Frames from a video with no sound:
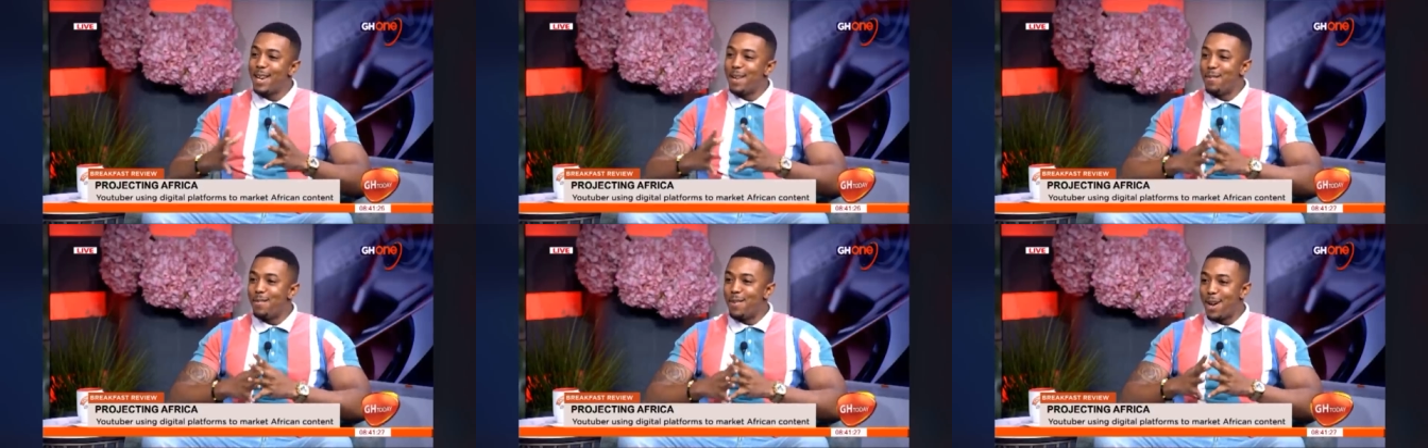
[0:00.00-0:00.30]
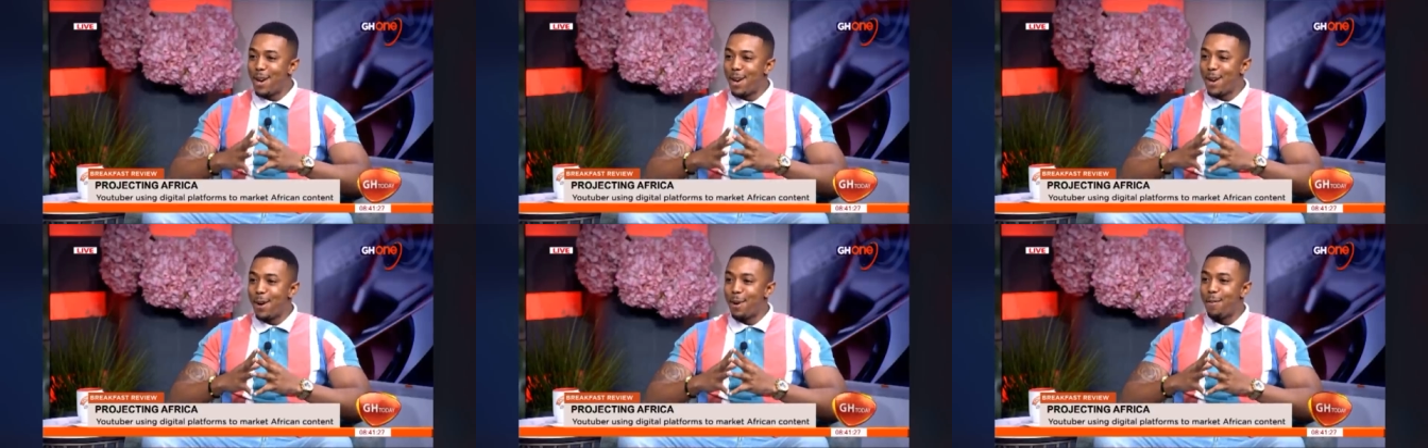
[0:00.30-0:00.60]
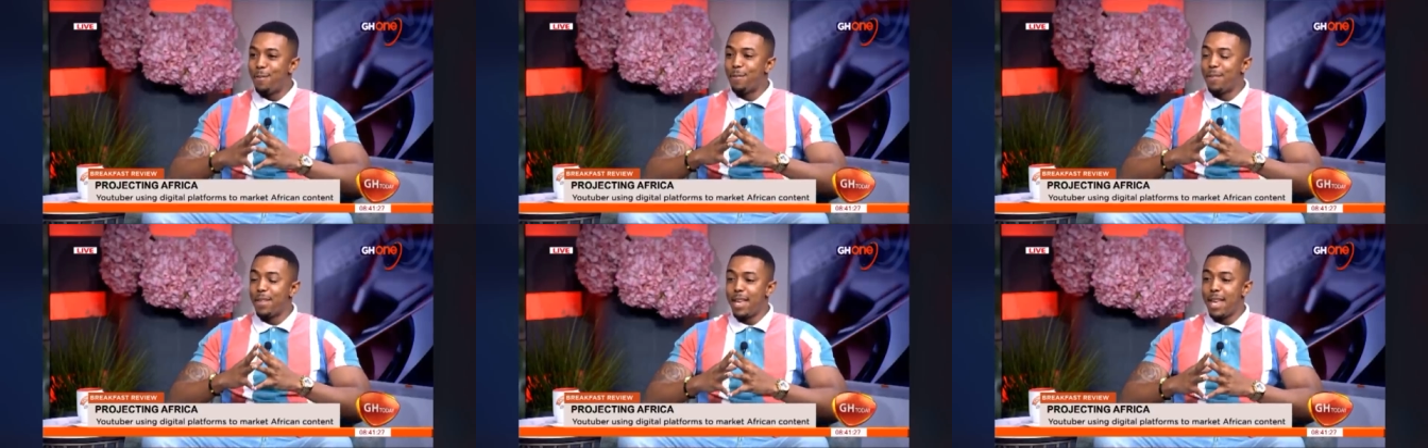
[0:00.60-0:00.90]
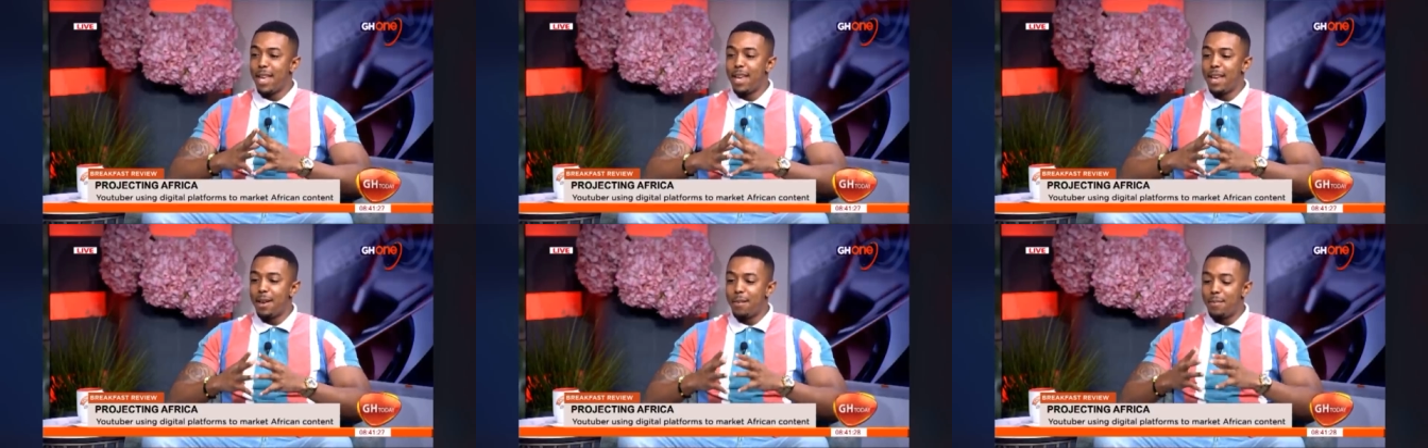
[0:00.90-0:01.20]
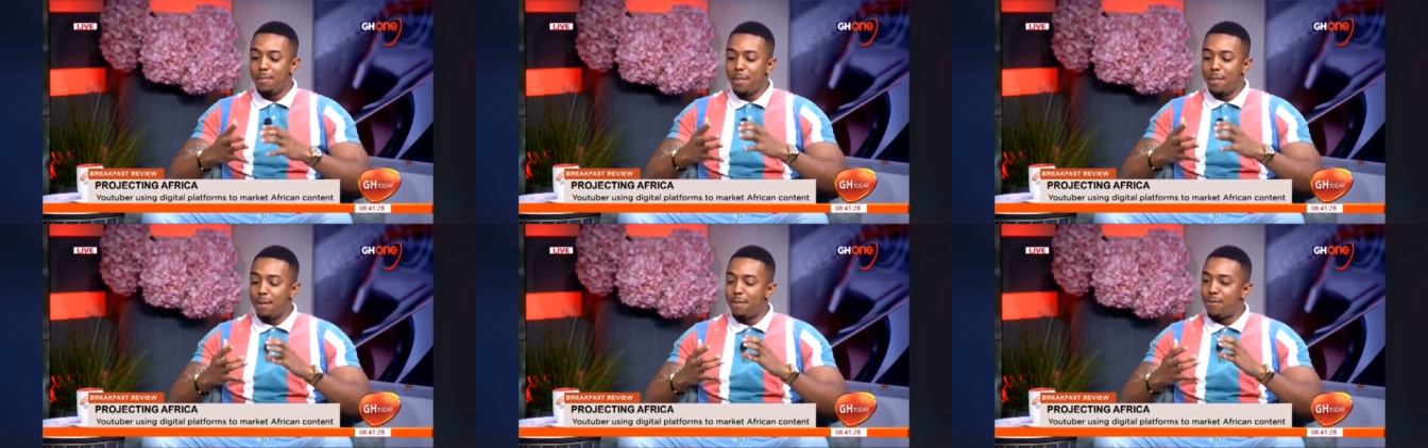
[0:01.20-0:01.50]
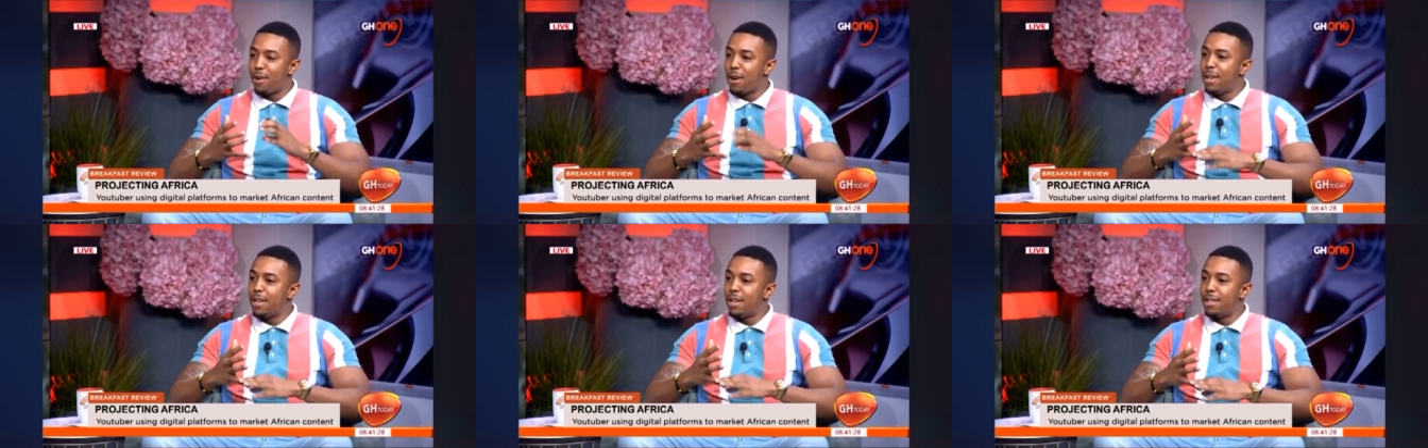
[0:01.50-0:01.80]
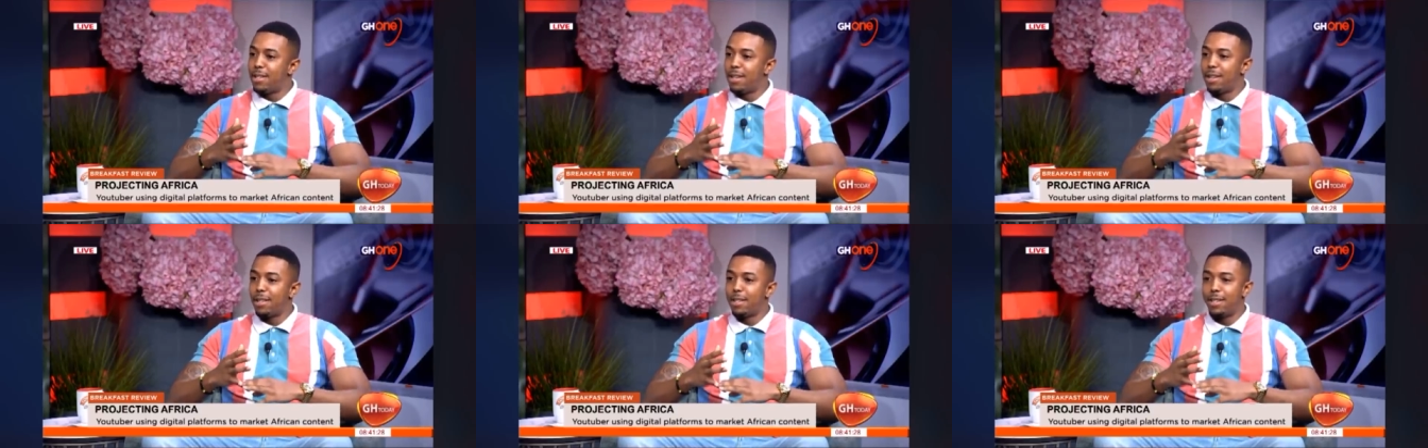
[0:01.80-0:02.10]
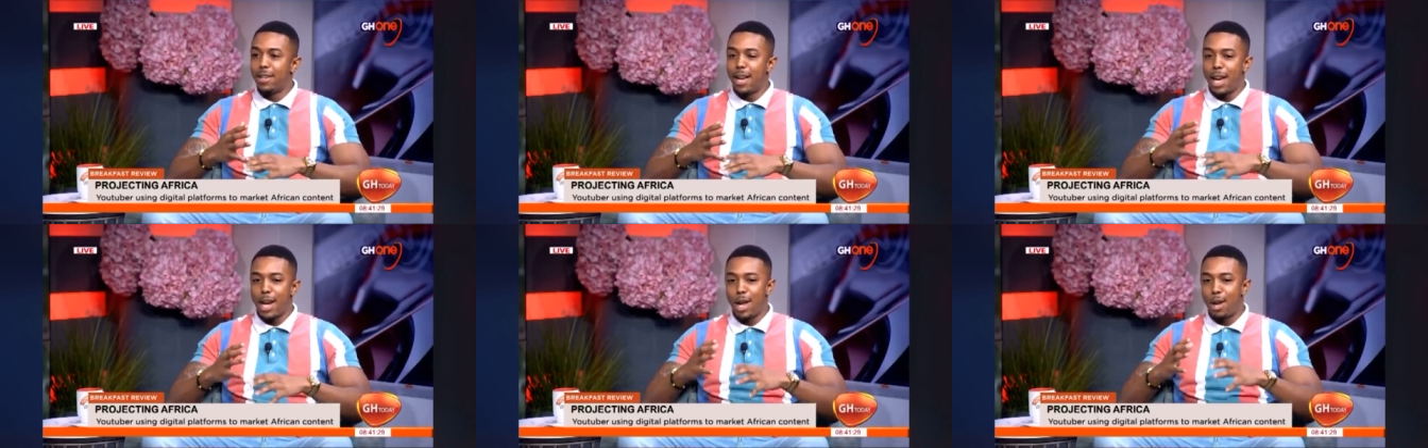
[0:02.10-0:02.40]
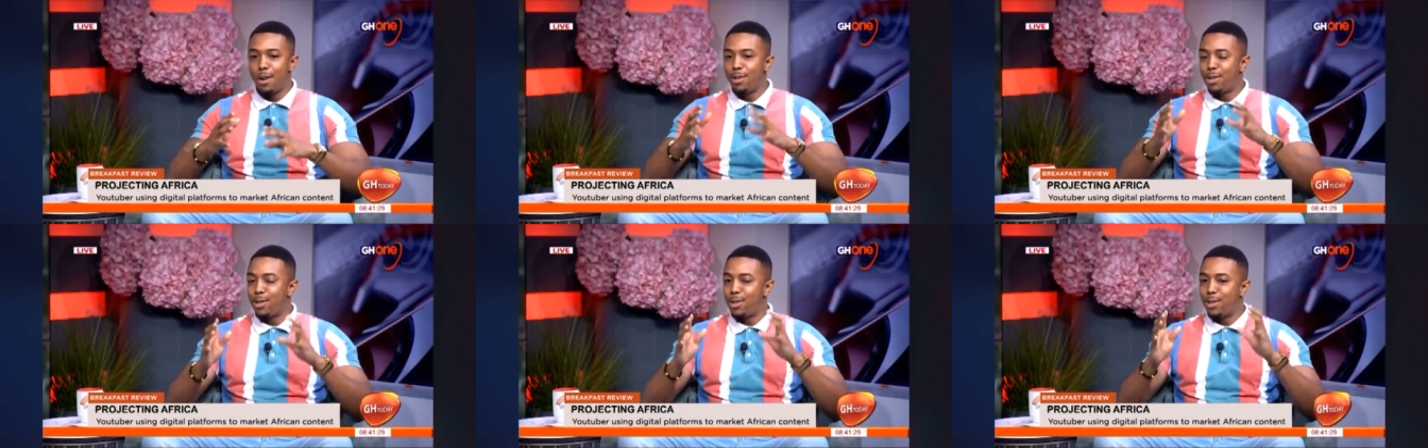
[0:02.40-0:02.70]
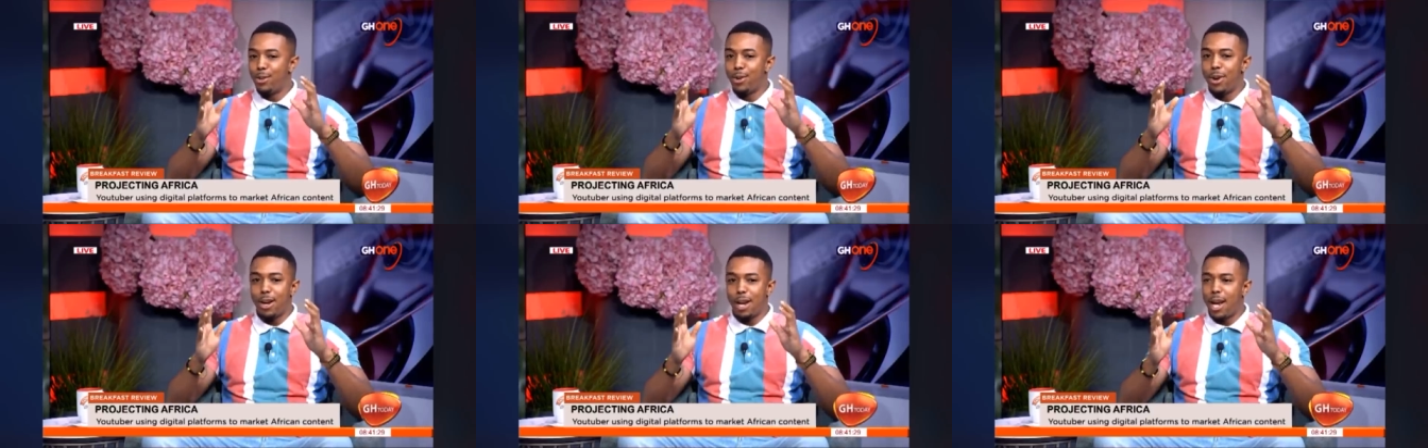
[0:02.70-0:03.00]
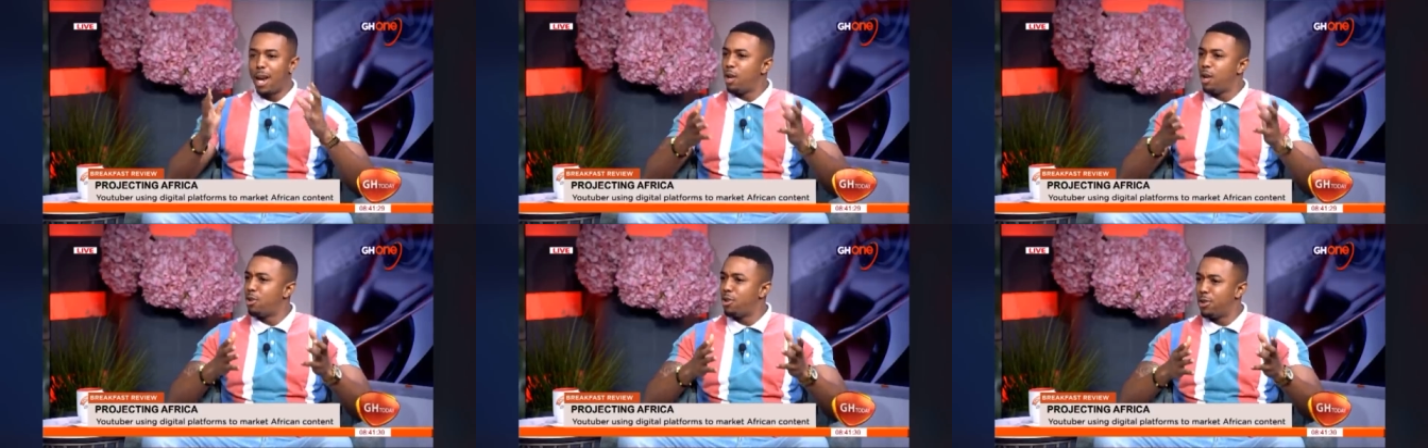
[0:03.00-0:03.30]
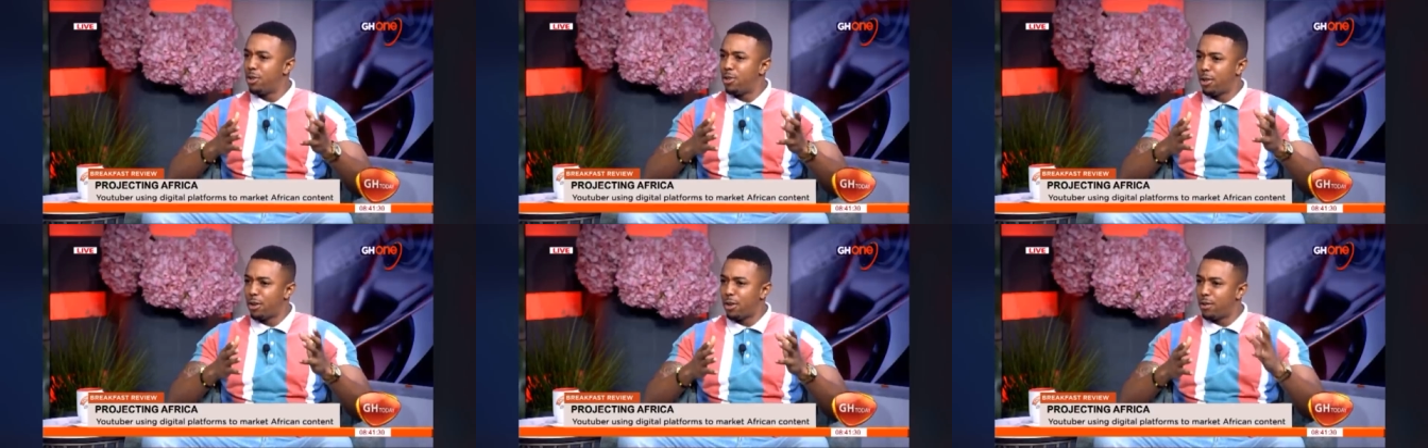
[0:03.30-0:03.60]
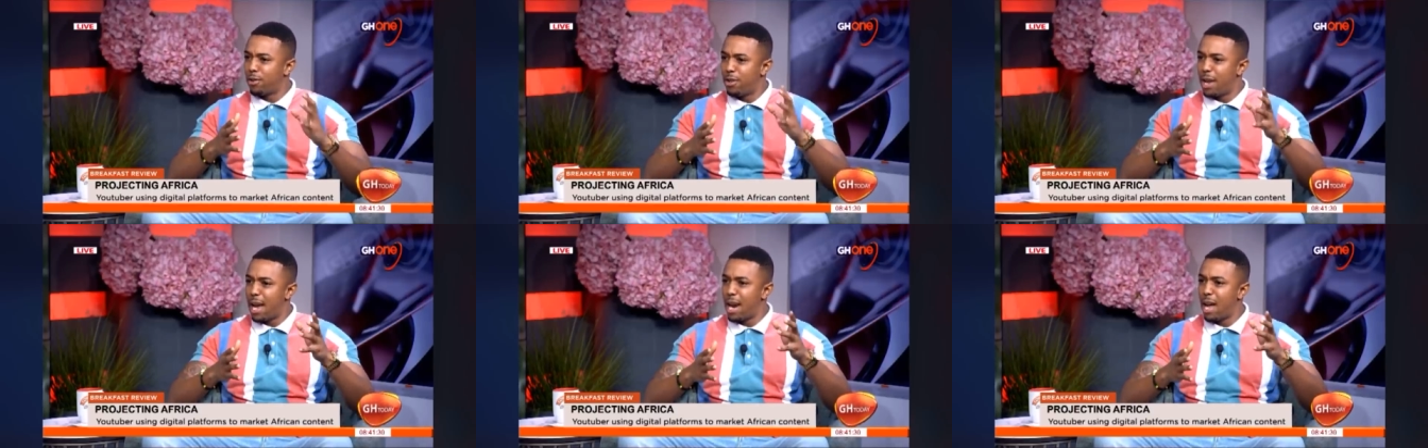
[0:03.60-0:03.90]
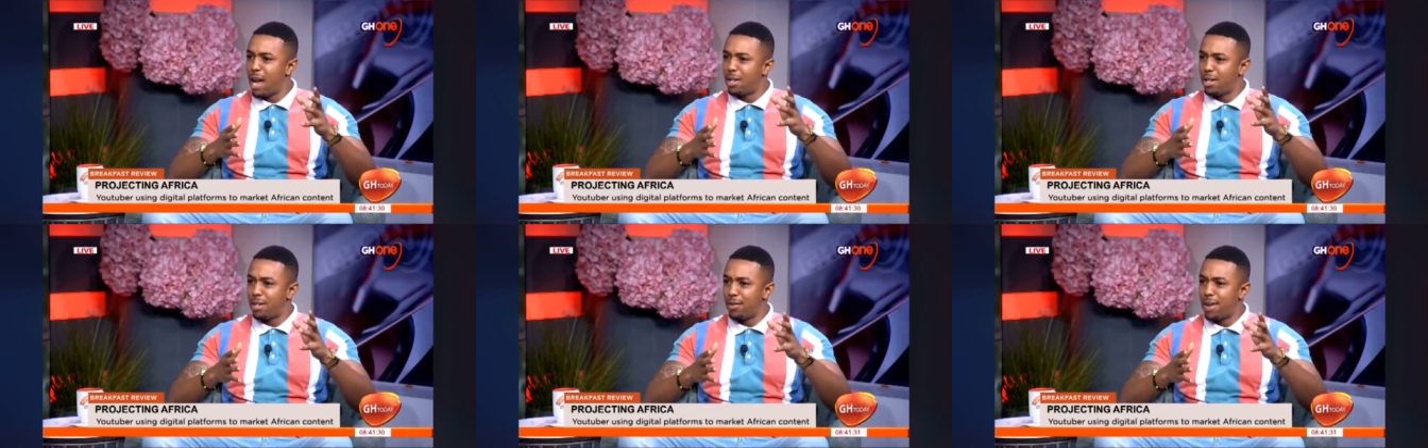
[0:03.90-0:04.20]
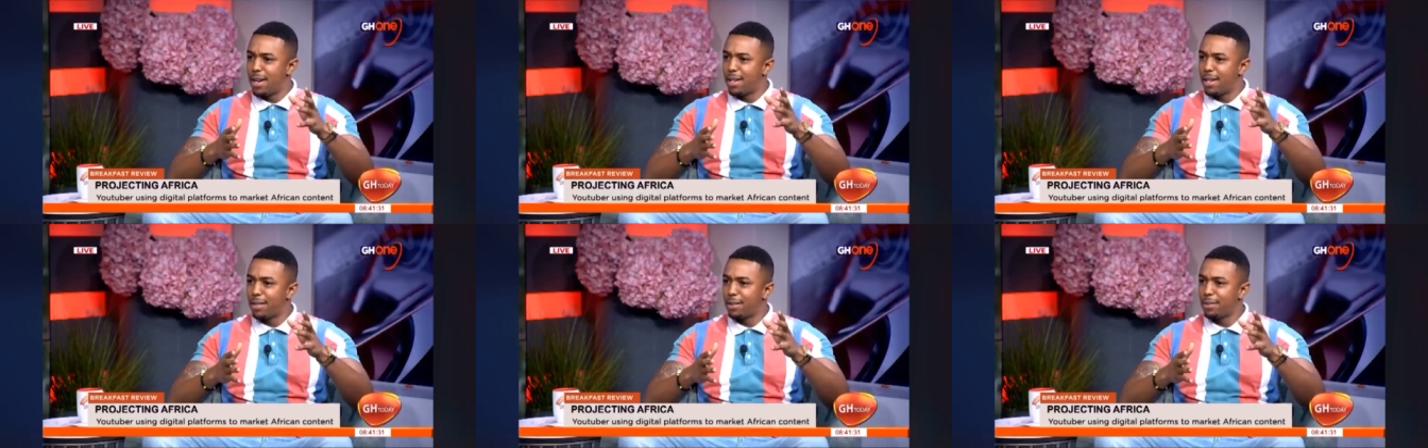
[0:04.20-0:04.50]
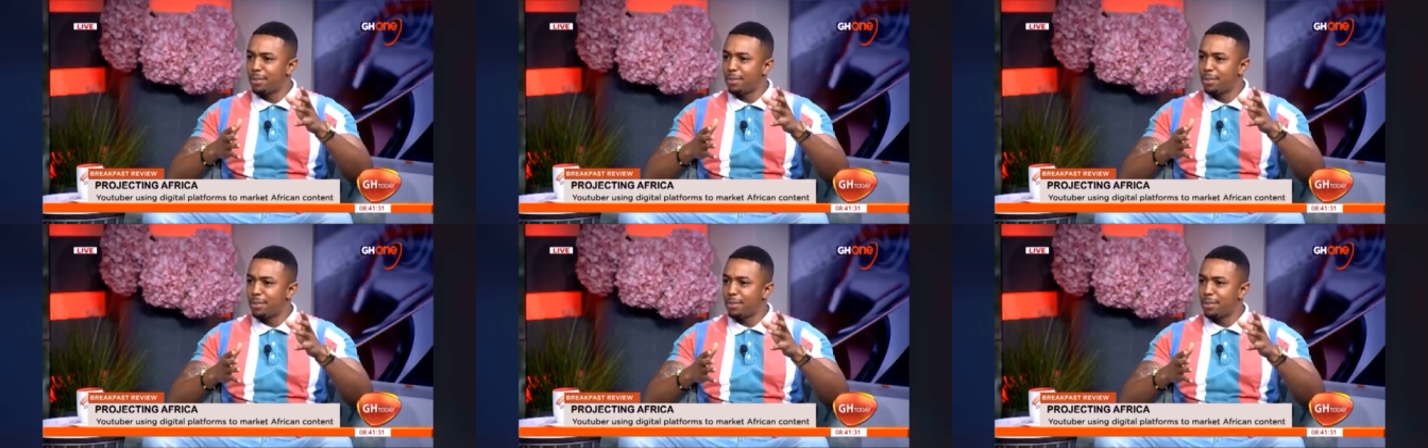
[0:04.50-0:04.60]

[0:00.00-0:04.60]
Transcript: But um, yeah, my friends. Uh, shout out to. Can you just shout out to Swine?